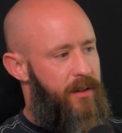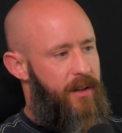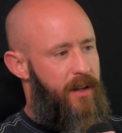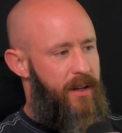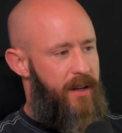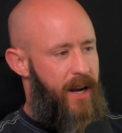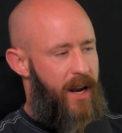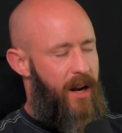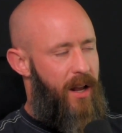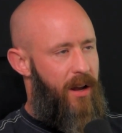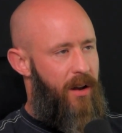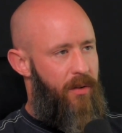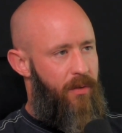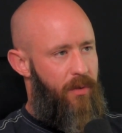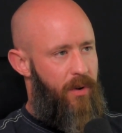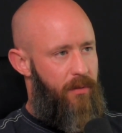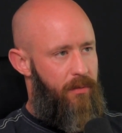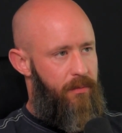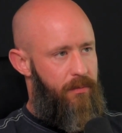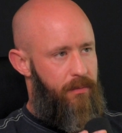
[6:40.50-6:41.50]

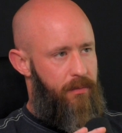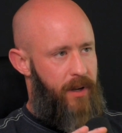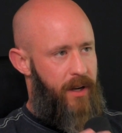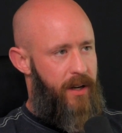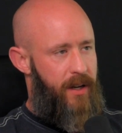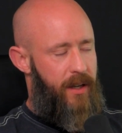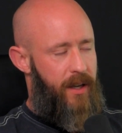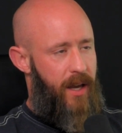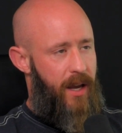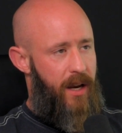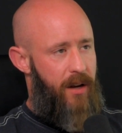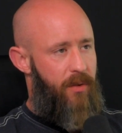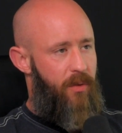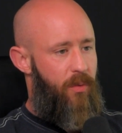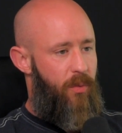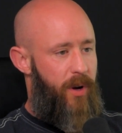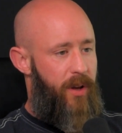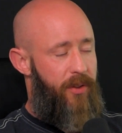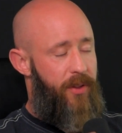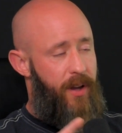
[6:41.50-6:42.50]
data indicate
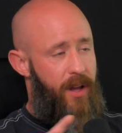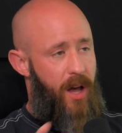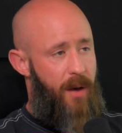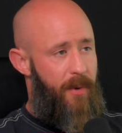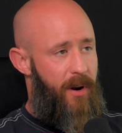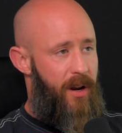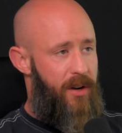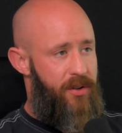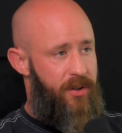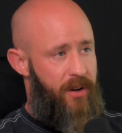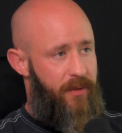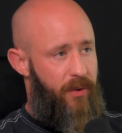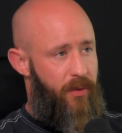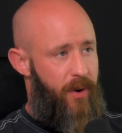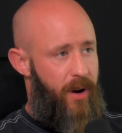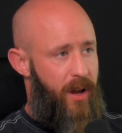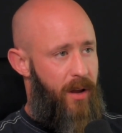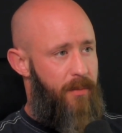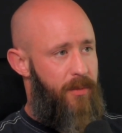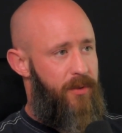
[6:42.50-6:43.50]
with the combination of a
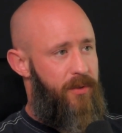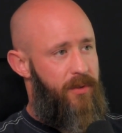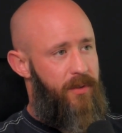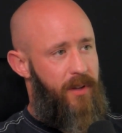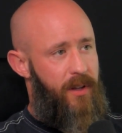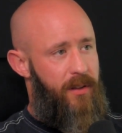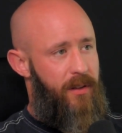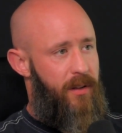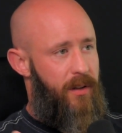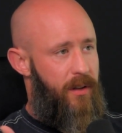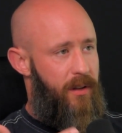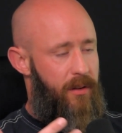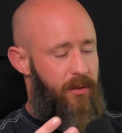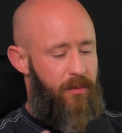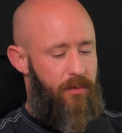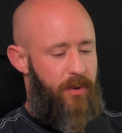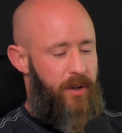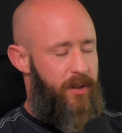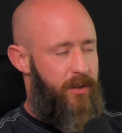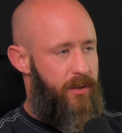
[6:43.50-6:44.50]
REMS that
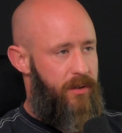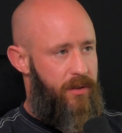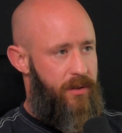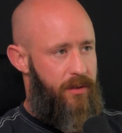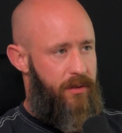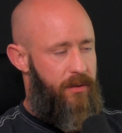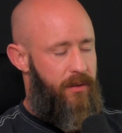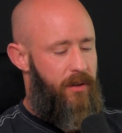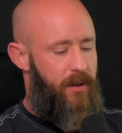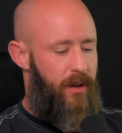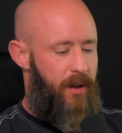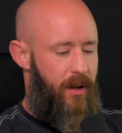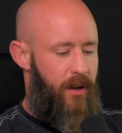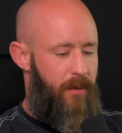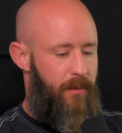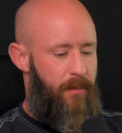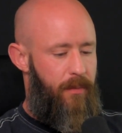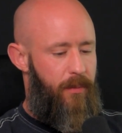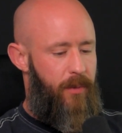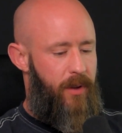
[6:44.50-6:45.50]
the risks,
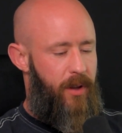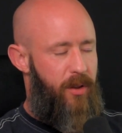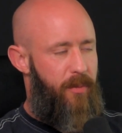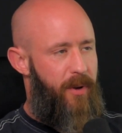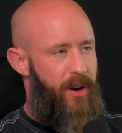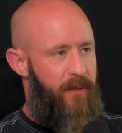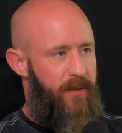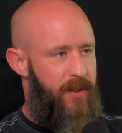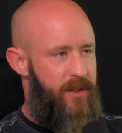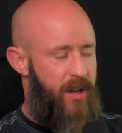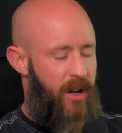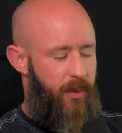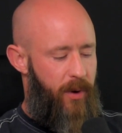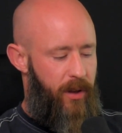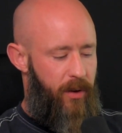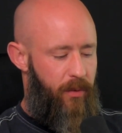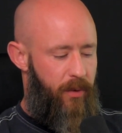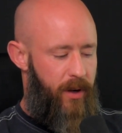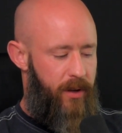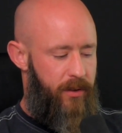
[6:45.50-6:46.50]
that the benefits
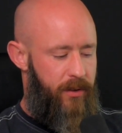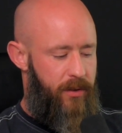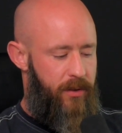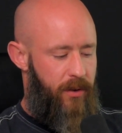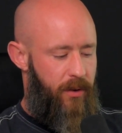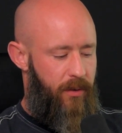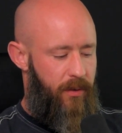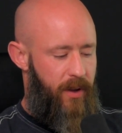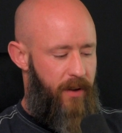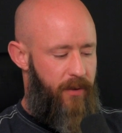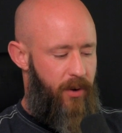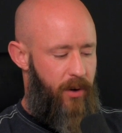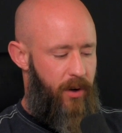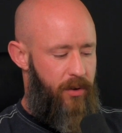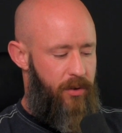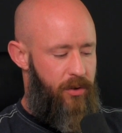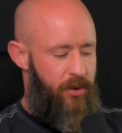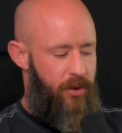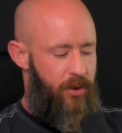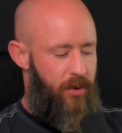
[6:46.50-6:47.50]
outweigh the risks. So they
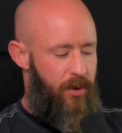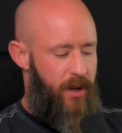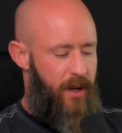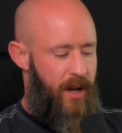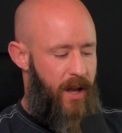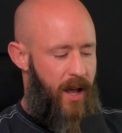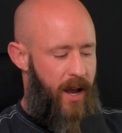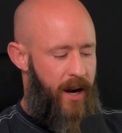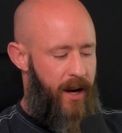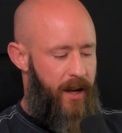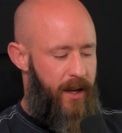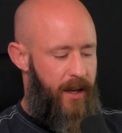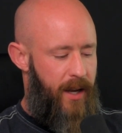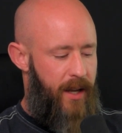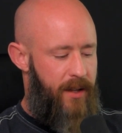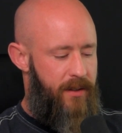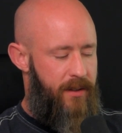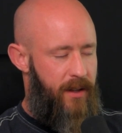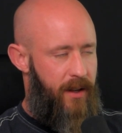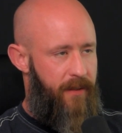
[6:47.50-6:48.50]
voted 2-9
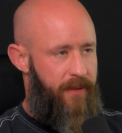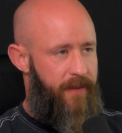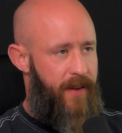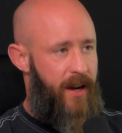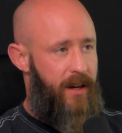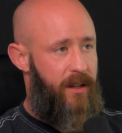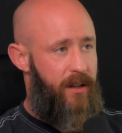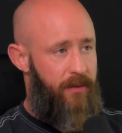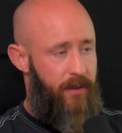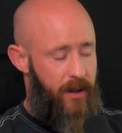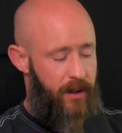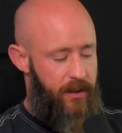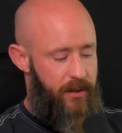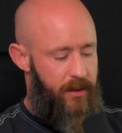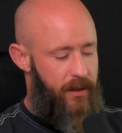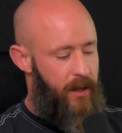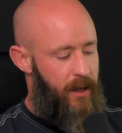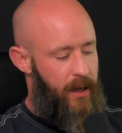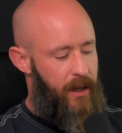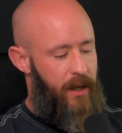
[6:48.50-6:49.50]
against
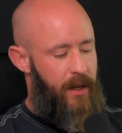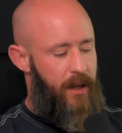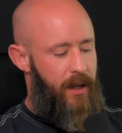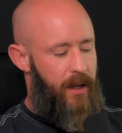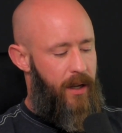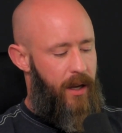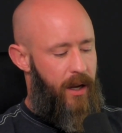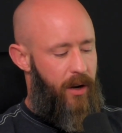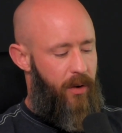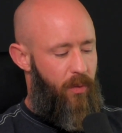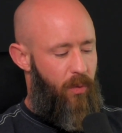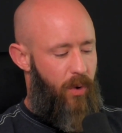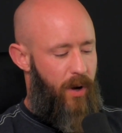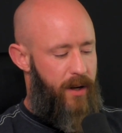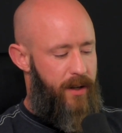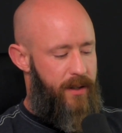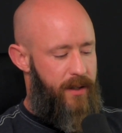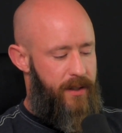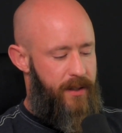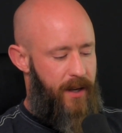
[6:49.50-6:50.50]
effectiveness and
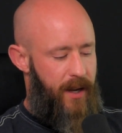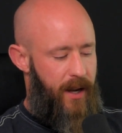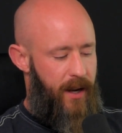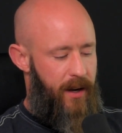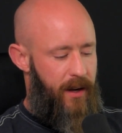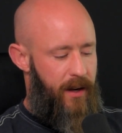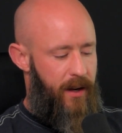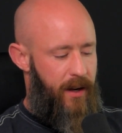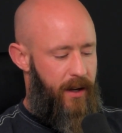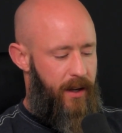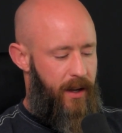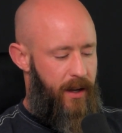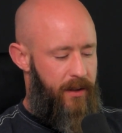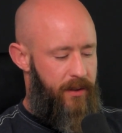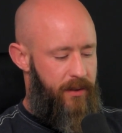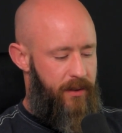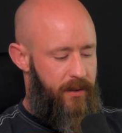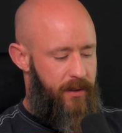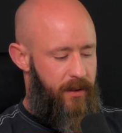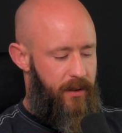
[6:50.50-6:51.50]
1-10
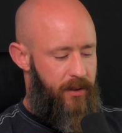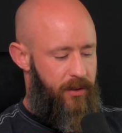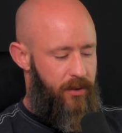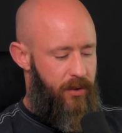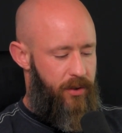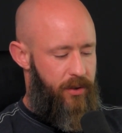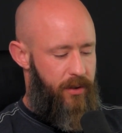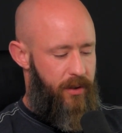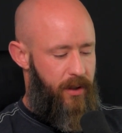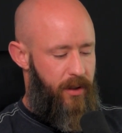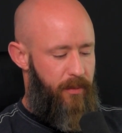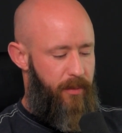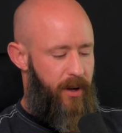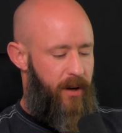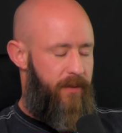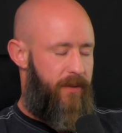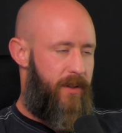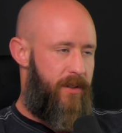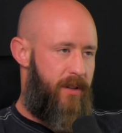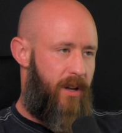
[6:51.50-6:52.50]
against the assertion that the
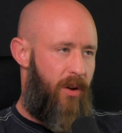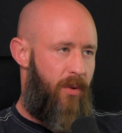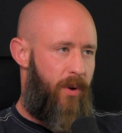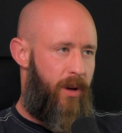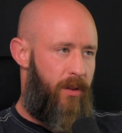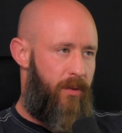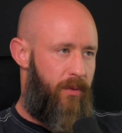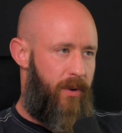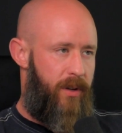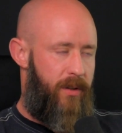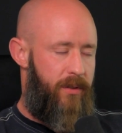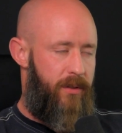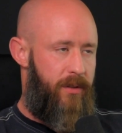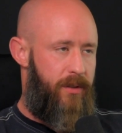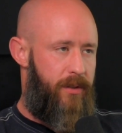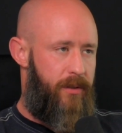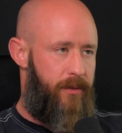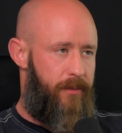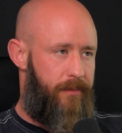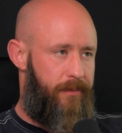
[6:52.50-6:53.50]
benefits outweigh the
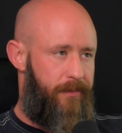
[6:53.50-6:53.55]
risks.